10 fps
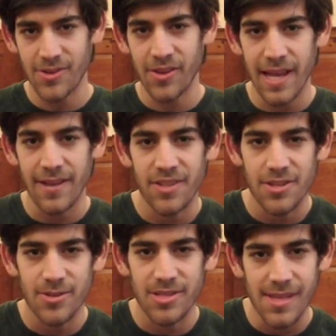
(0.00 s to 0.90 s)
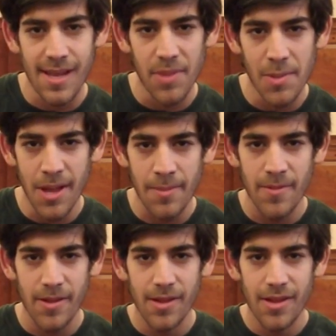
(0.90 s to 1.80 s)
so all they have to do is type them
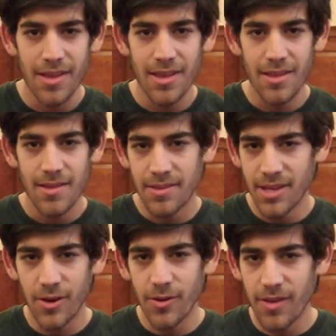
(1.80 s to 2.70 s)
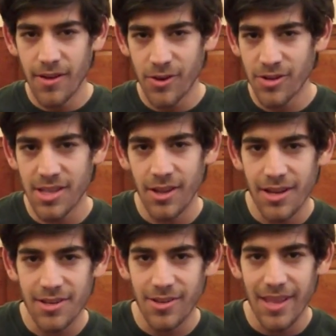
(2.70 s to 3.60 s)
up. You know, of course they're
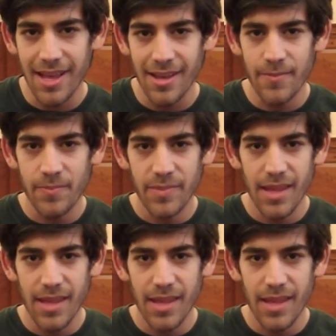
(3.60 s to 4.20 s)
going to do that.